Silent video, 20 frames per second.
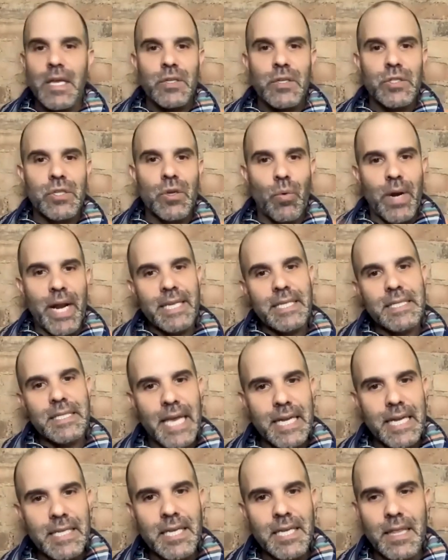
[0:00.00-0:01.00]
So what I
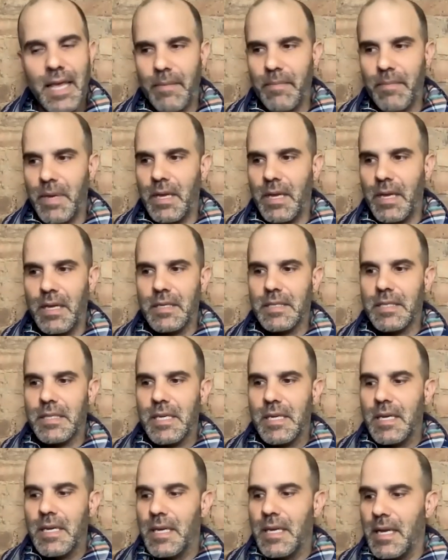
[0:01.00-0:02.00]
said to them is,